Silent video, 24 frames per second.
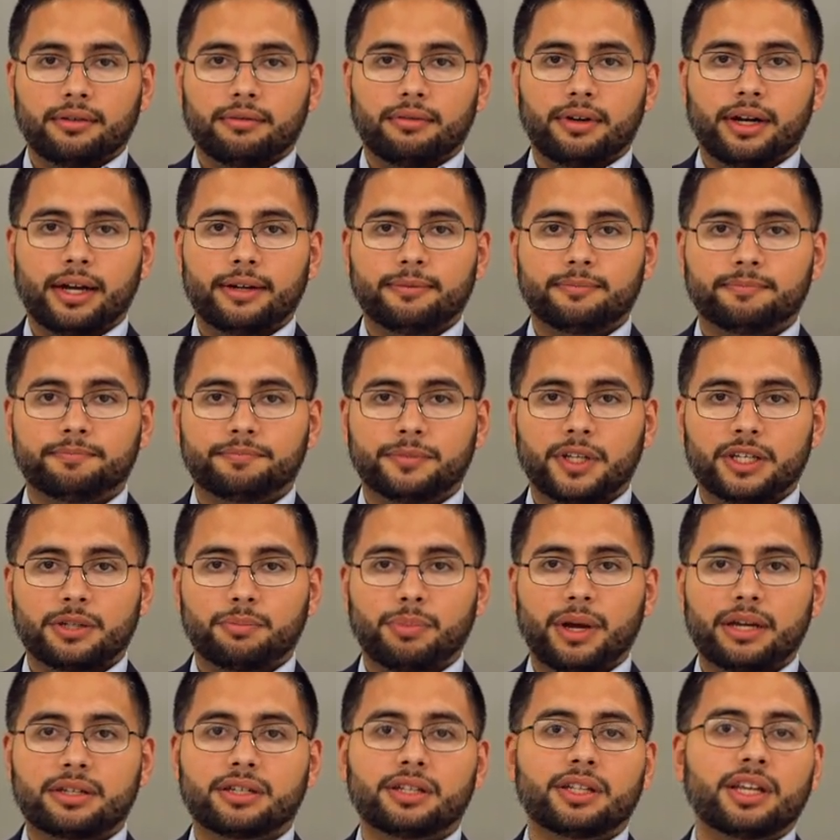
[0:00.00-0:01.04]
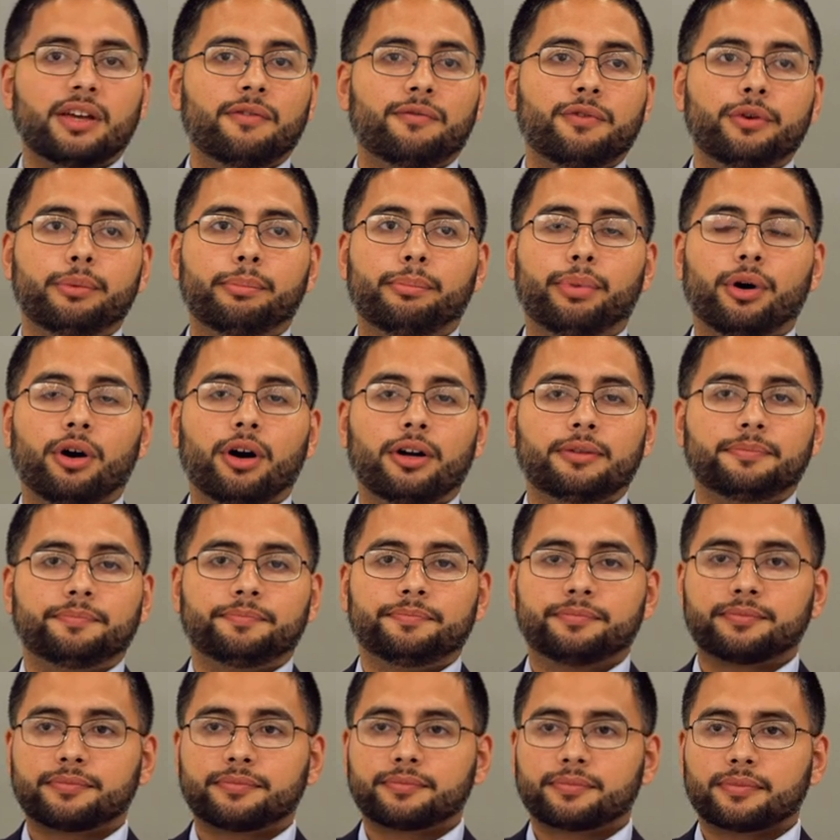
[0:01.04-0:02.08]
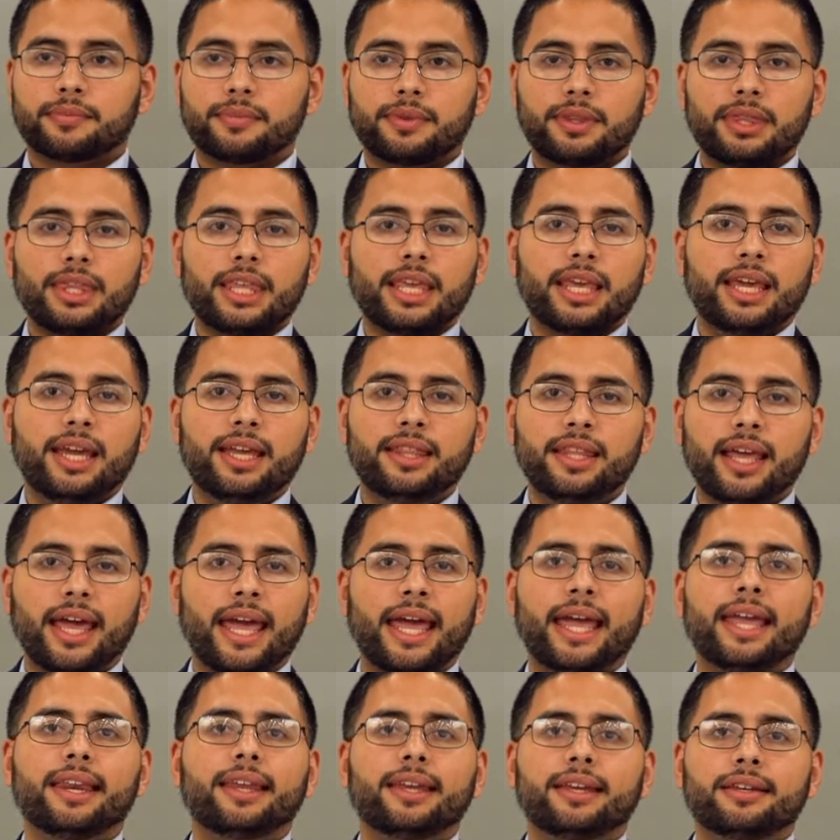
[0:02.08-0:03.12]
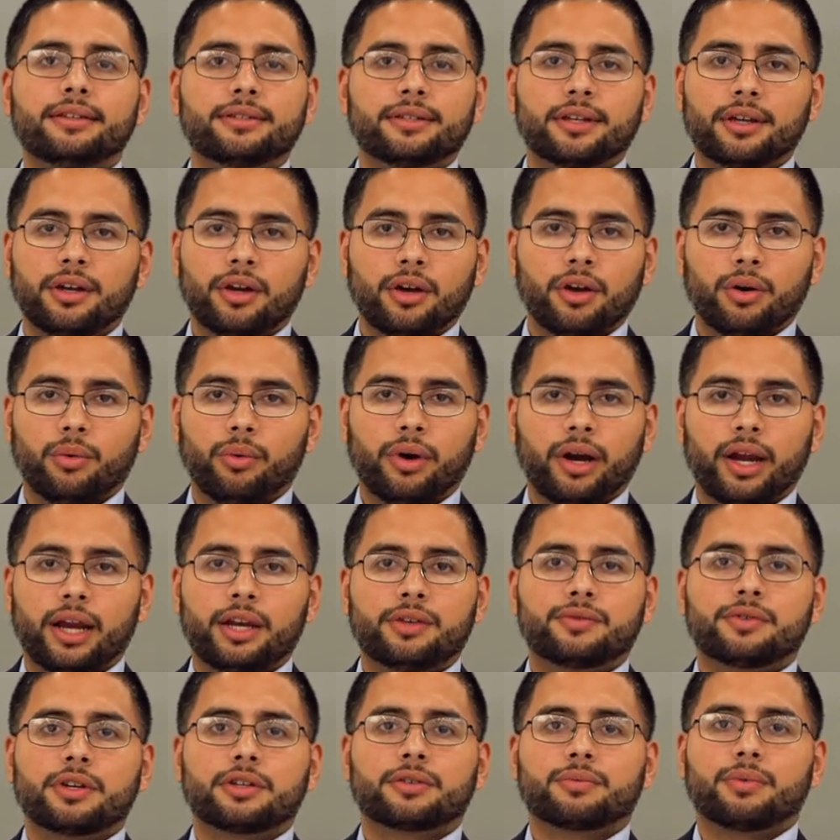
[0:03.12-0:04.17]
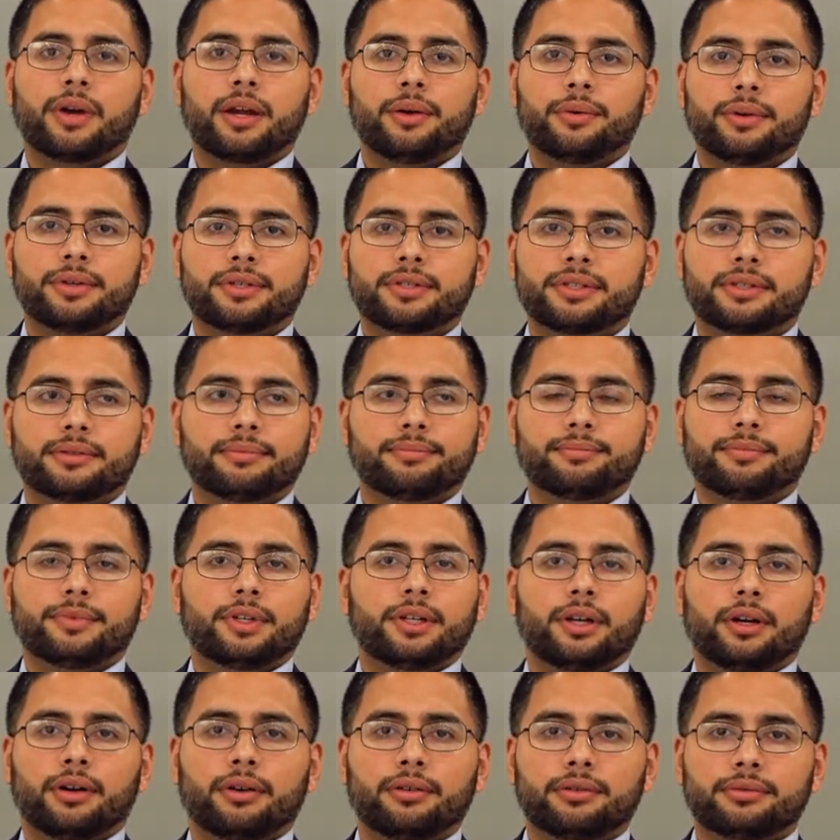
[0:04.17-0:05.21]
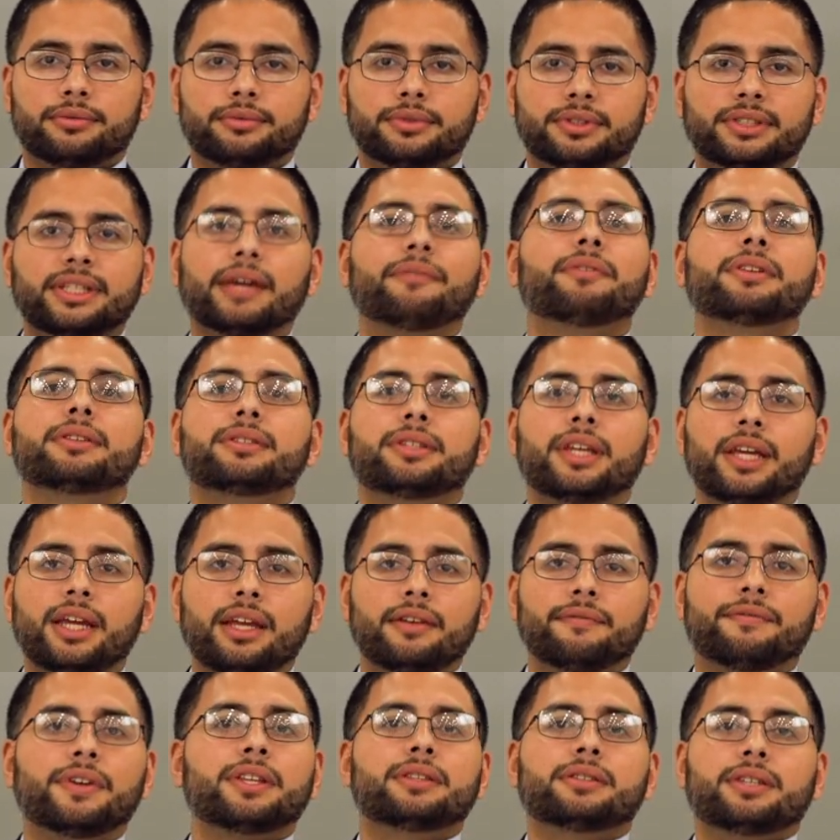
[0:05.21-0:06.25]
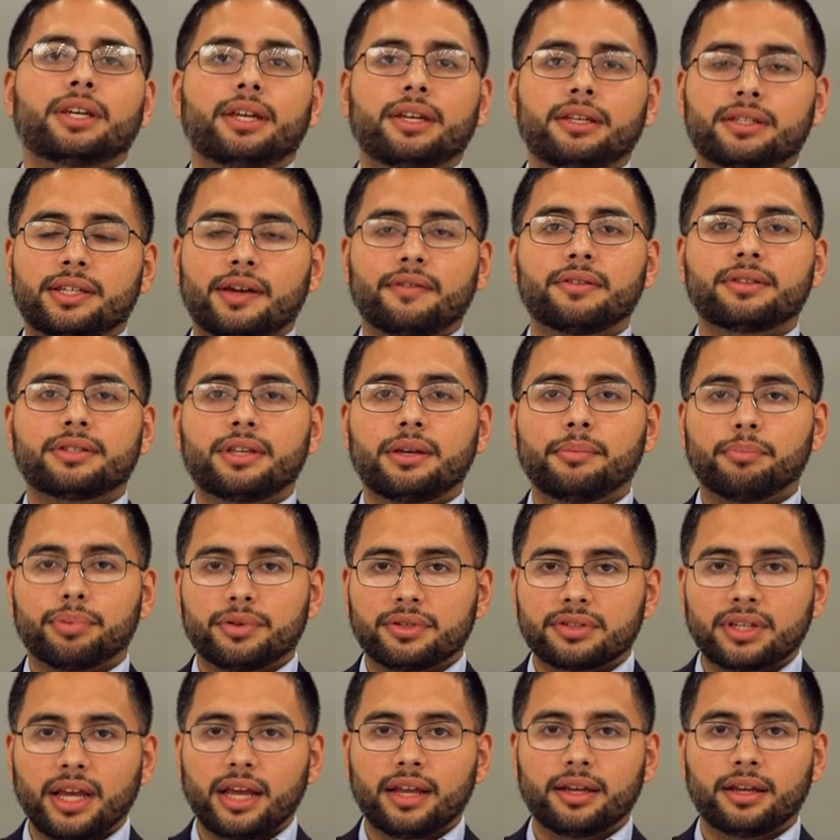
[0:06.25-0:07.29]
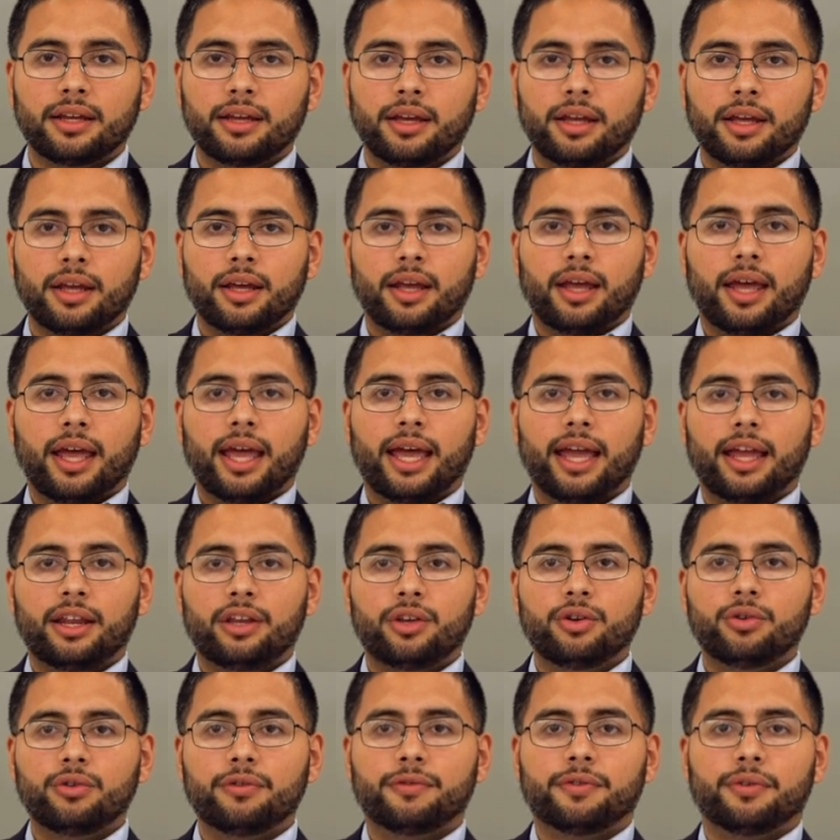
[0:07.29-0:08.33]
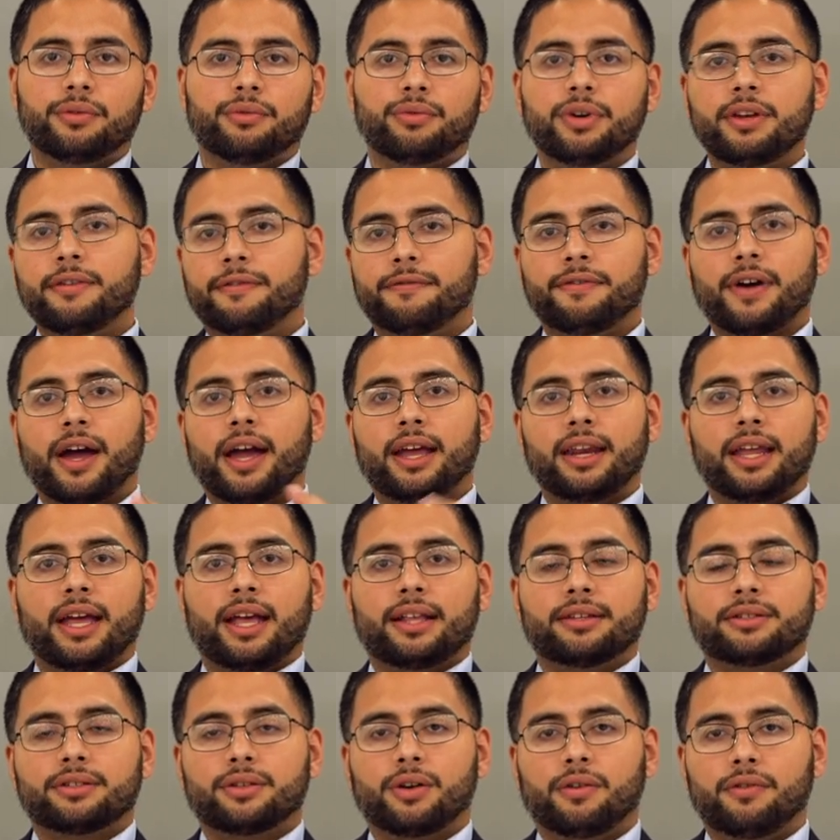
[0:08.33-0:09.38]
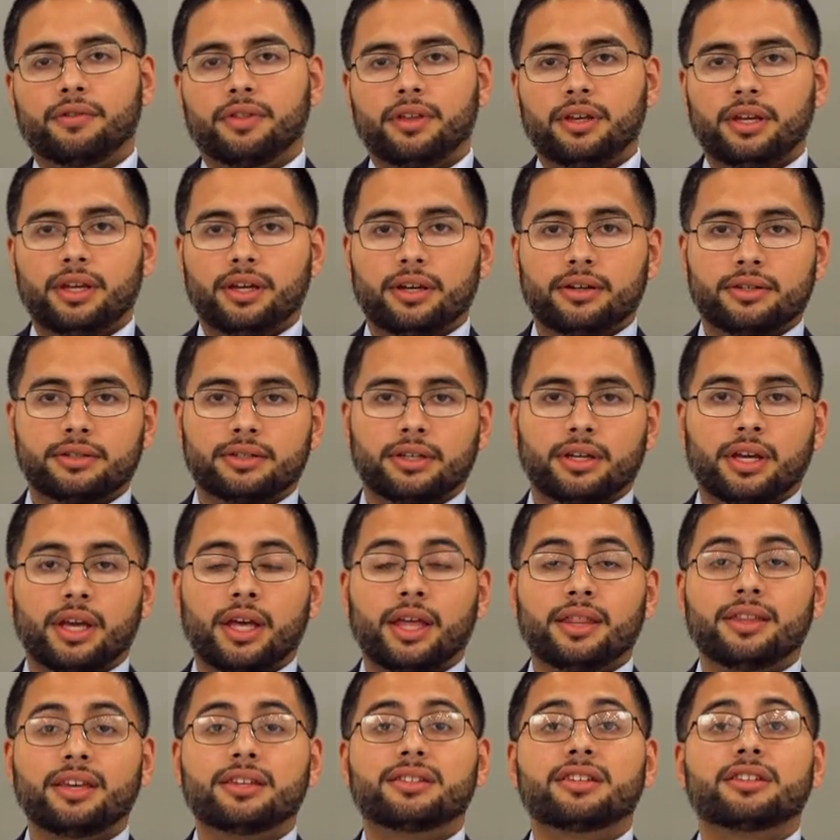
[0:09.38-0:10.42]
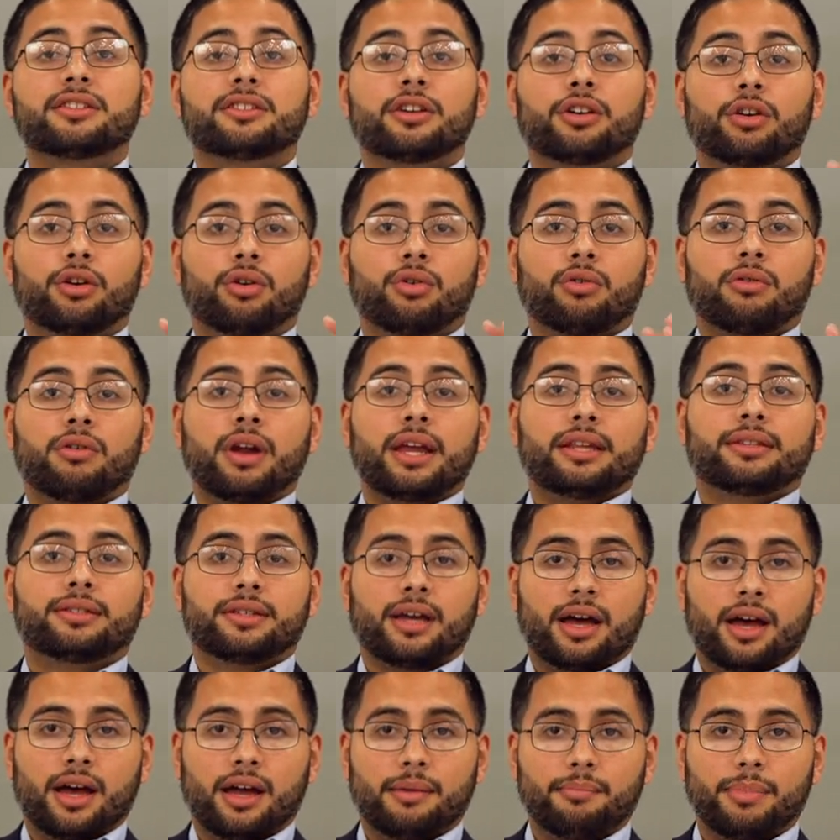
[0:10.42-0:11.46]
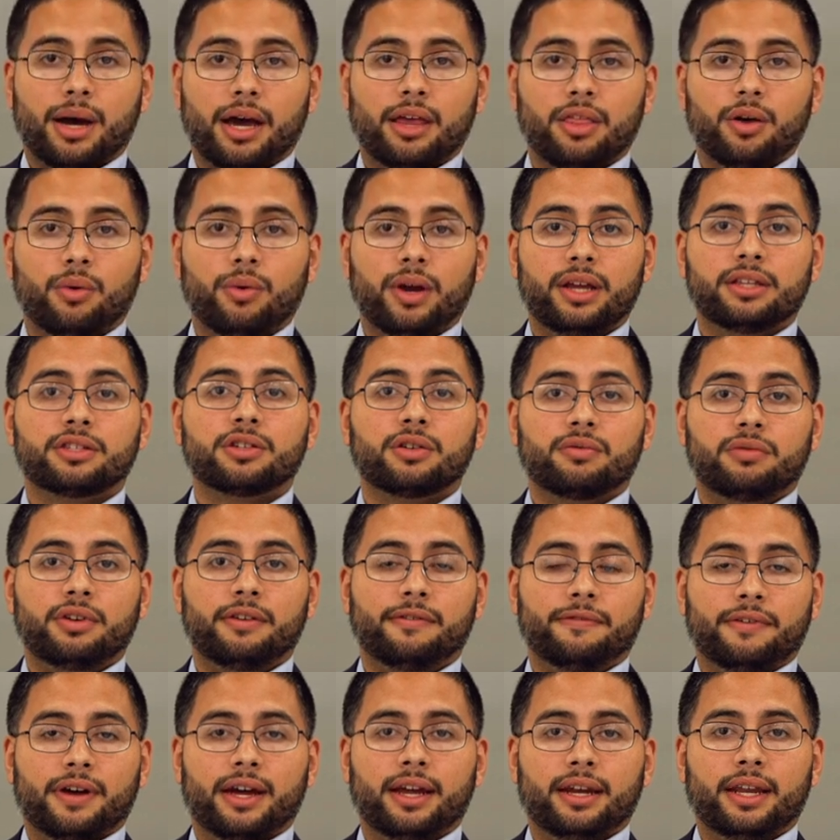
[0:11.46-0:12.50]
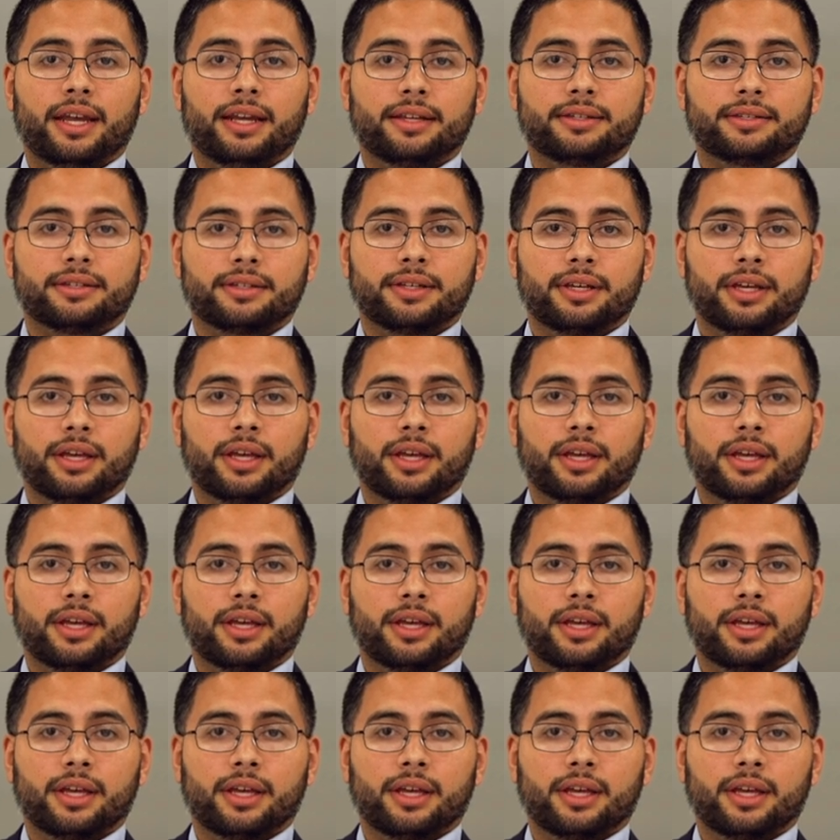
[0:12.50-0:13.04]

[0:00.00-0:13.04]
right? Especially if you bought in the 80s where interest rate was, you know, 17, 15, 17% and you've refinanced over the years. This is a great time, by the way, to refinance.